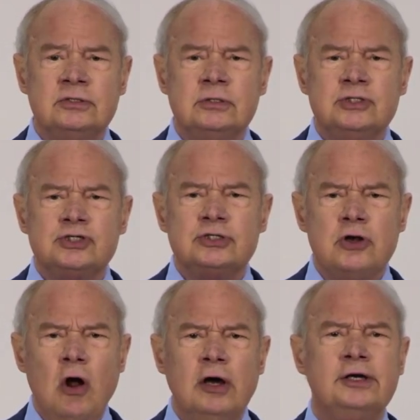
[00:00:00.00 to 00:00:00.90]

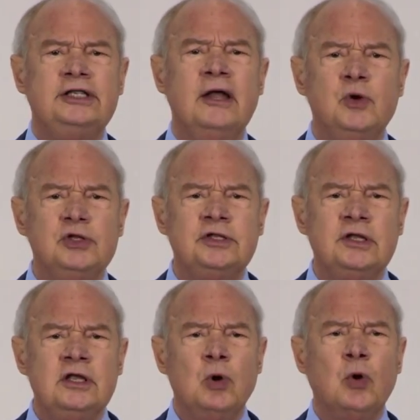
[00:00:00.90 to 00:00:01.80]
slaughtered them with
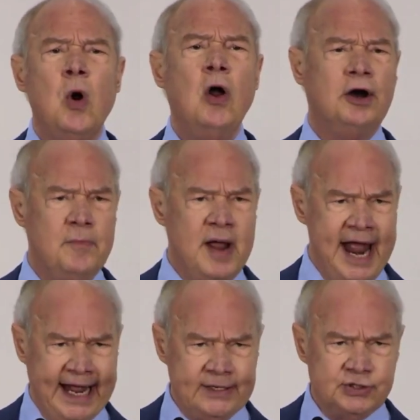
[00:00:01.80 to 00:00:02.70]
marauder
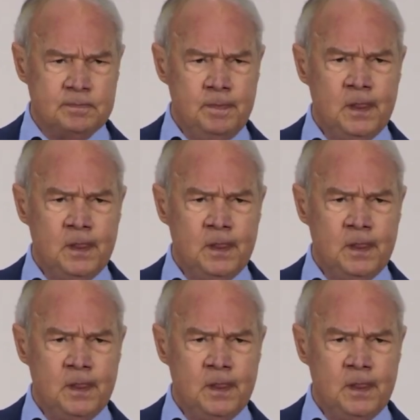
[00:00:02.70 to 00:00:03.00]
bands.